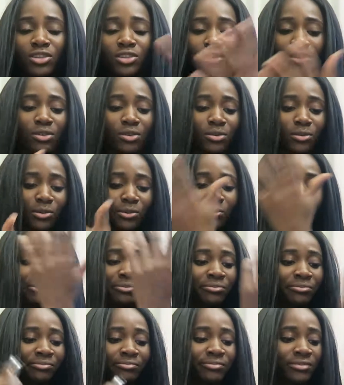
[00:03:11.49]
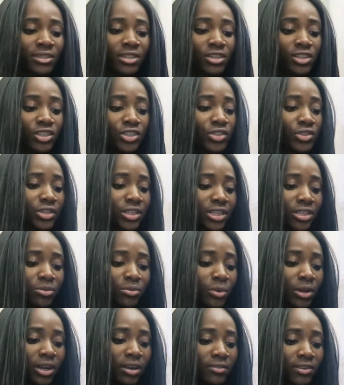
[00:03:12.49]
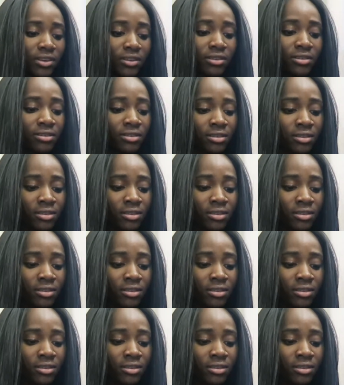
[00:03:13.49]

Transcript: to a tree, whatever.